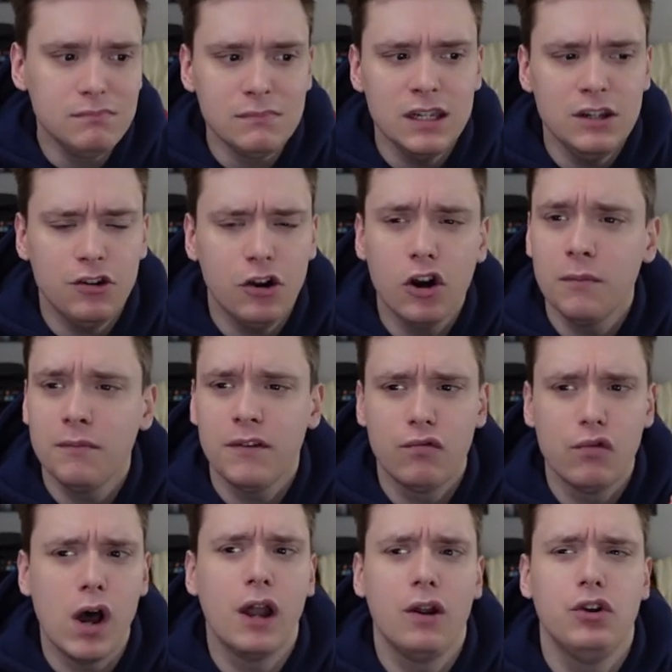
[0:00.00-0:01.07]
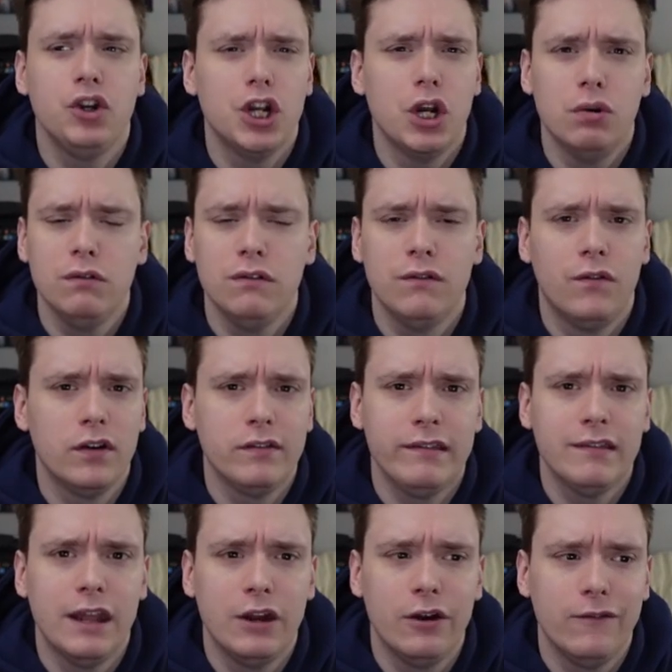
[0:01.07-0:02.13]
in terms of Ronald Jones
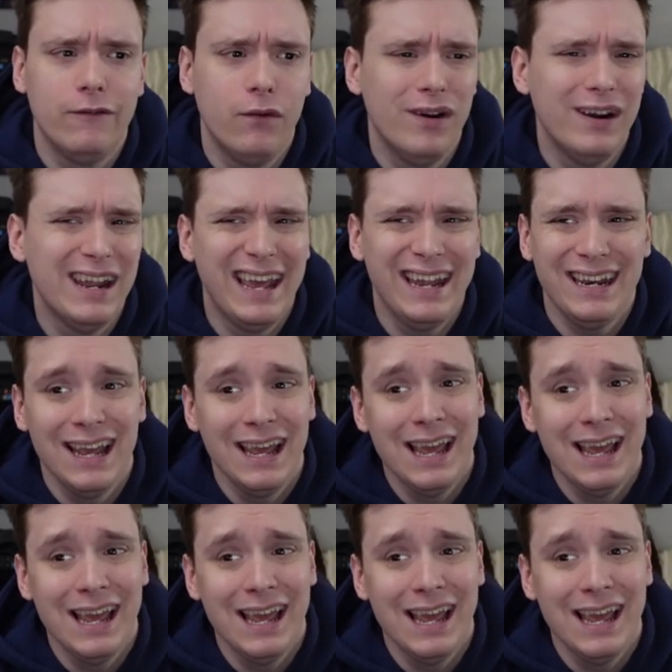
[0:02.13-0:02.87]
versus Leonard Fournette,